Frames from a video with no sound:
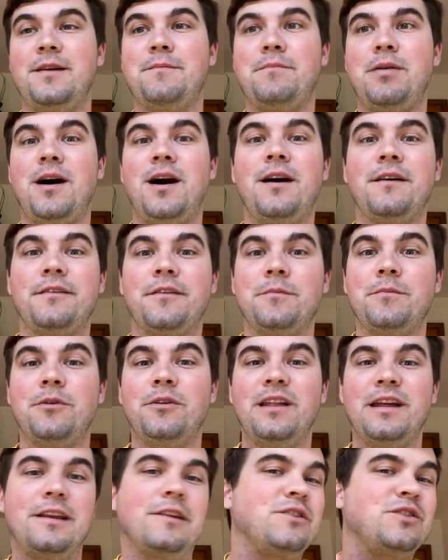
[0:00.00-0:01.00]

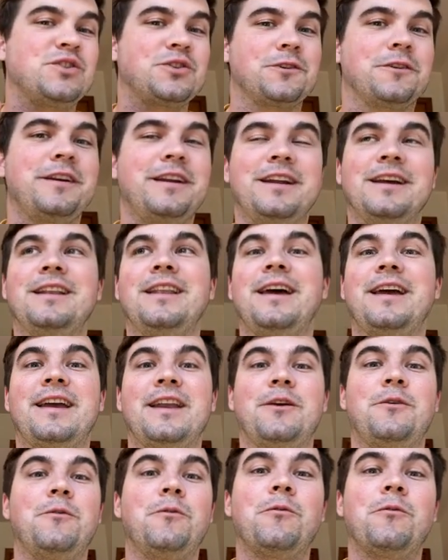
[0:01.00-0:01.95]
impossible and you treat it like an